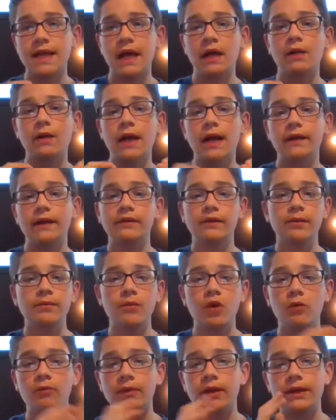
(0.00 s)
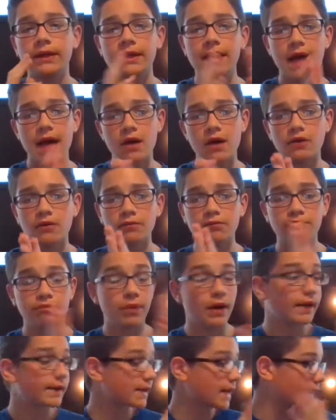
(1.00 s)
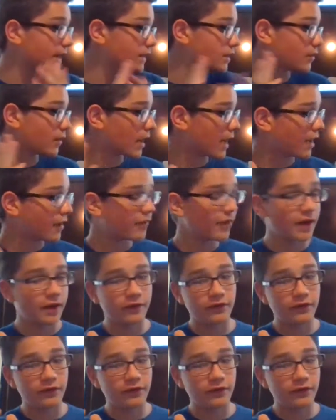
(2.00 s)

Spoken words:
XL at the moment now, but I do have